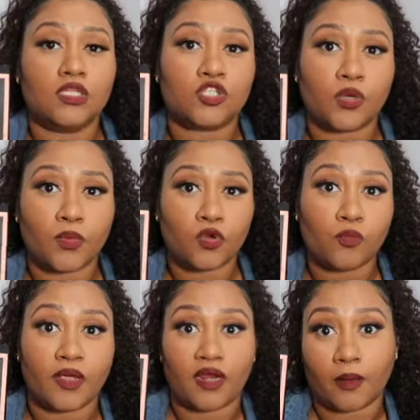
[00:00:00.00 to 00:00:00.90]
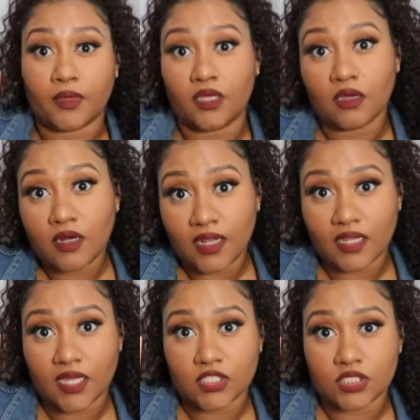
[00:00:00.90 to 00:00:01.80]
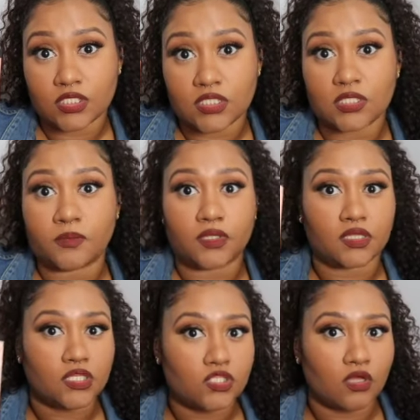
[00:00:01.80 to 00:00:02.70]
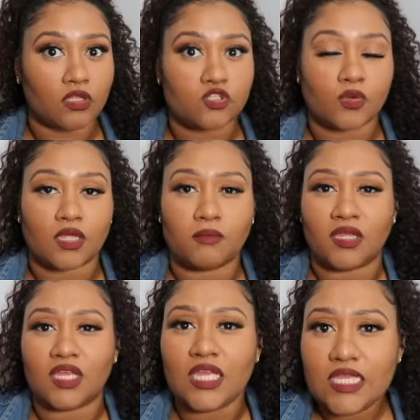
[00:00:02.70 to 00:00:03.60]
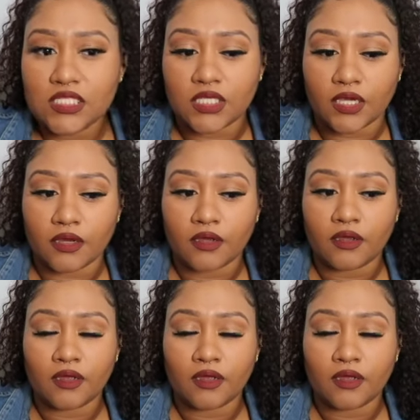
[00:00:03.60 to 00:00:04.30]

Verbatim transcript: someone who may not be good at lashes to put this on so it can be easier.